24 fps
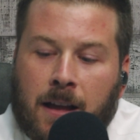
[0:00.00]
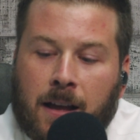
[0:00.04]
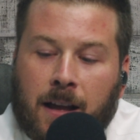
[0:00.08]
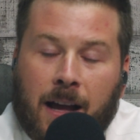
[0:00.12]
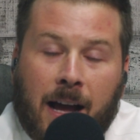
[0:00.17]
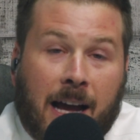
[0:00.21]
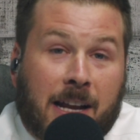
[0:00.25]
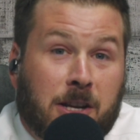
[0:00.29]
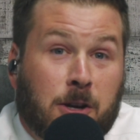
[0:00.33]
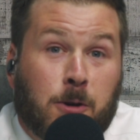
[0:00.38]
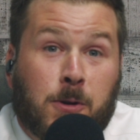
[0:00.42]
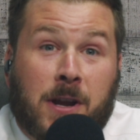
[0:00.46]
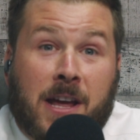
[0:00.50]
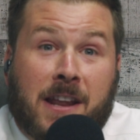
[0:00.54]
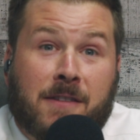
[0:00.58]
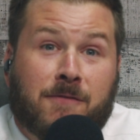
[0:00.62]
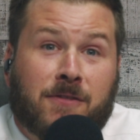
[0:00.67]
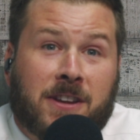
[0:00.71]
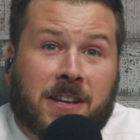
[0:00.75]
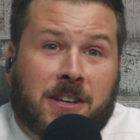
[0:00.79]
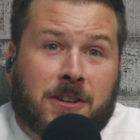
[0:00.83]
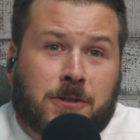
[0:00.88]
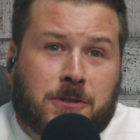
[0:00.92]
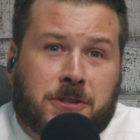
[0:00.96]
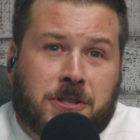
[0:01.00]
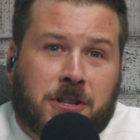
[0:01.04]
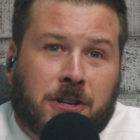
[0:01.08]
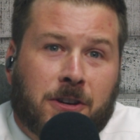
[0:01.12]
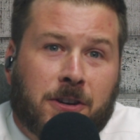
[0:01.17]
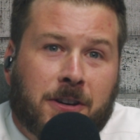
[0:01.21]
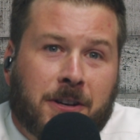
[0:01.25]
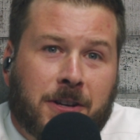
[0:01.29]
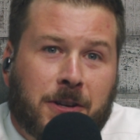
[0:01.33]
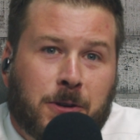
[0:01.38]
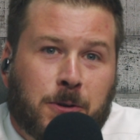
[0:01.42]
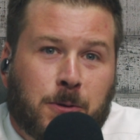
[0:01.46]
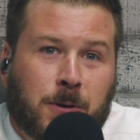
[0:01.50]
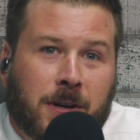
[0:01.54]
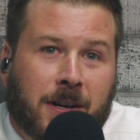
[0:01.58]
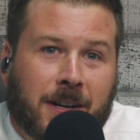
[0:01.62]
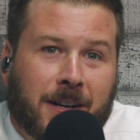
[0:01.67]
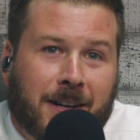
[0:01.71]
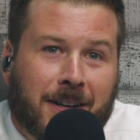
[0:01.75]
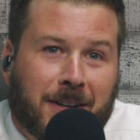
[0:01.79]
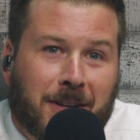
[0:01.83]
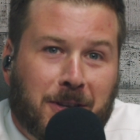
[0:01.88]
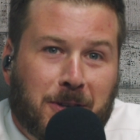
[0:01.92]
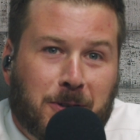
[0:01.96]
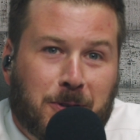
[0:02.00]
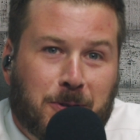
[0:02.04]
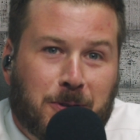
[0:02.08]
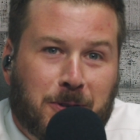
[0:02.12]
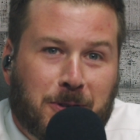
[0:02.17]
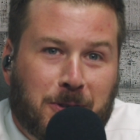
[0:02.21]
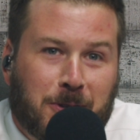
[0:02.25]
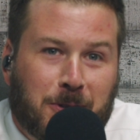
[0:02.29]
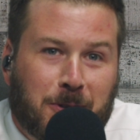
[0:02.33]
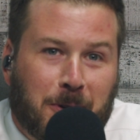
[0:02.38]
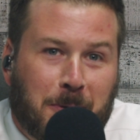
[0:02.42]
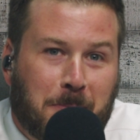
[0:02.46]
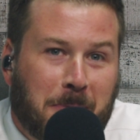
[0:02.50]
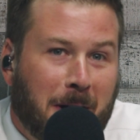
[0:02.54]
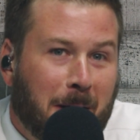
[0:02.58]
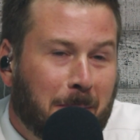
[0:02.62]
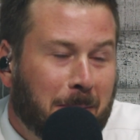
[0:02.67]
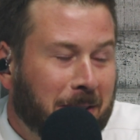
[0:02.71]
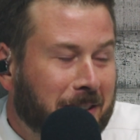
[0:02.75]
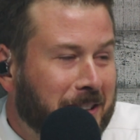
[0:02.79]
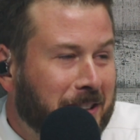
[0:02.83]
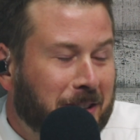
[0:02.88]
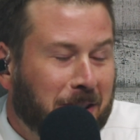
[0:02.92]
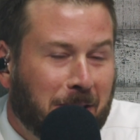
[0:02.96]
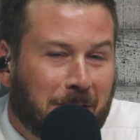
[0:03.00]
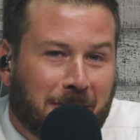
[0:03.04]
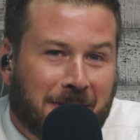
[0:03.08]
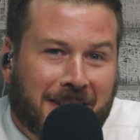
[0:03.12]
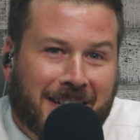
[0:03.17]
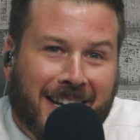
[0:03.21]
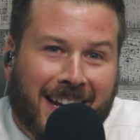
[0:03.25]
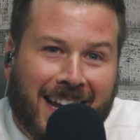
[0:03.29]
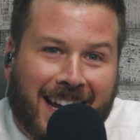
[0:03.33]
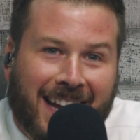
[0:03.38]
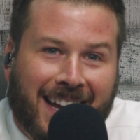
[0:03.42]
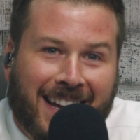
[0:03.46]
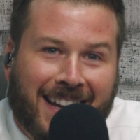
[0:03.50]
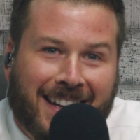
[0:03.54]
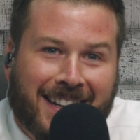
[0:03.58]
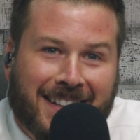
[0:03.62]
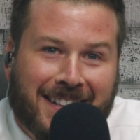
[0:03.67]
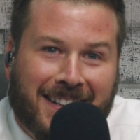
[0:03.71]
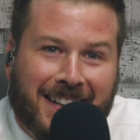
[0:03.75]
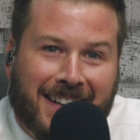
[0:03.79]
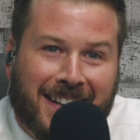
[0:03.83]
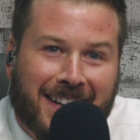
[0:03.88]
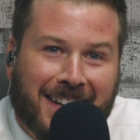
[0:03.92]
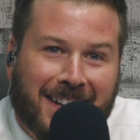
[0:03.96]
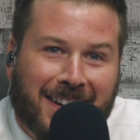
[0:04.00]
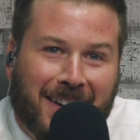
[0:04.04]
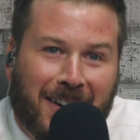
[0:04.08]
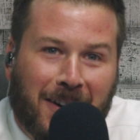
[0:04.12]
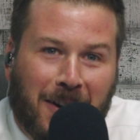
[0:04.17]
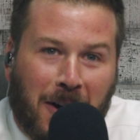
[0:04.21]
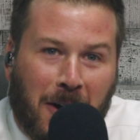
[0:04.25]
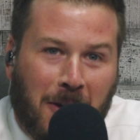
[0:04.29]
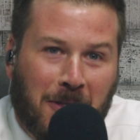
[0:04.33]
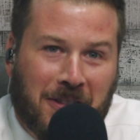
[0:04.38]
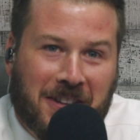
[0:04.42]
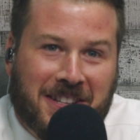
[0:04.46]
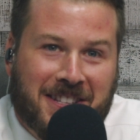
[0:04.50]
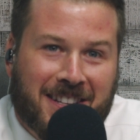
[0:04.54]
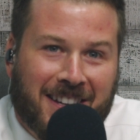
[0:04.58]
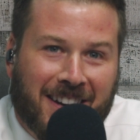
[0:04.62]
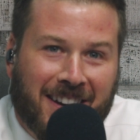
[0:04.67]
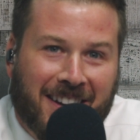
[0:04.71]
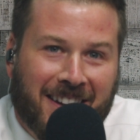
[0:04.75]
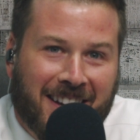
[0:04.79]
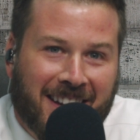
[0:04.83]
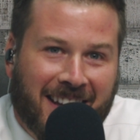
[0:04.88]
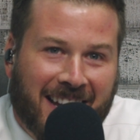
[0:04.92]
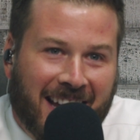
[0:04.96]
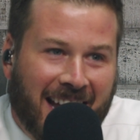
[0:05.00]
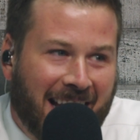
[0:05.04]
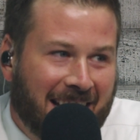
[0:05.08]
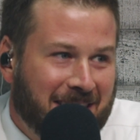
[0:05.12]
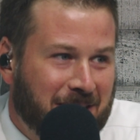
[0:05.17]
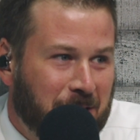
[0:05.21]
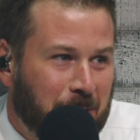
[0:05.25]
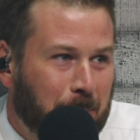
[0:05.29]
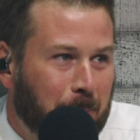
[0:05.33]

I don't envy you, sir. You're a public servant, and on this as your